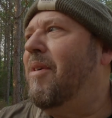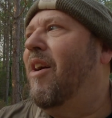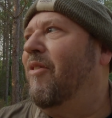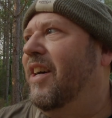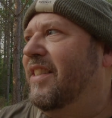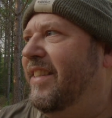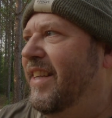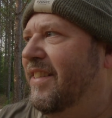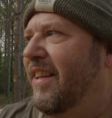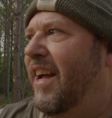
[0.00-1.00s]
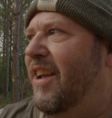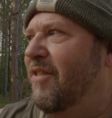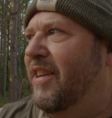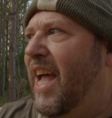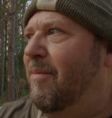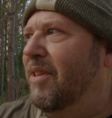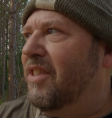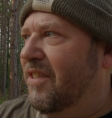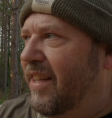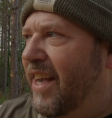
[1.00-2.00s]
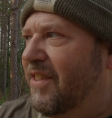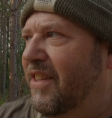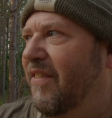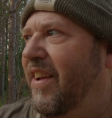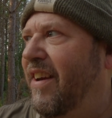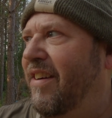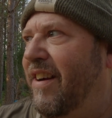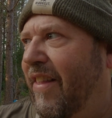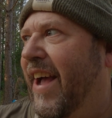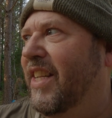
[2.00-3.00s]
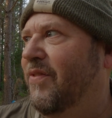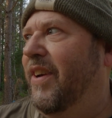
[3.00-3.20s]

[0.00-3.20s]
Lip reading: on, Rusty, isn't that how you damaged the excavator in the last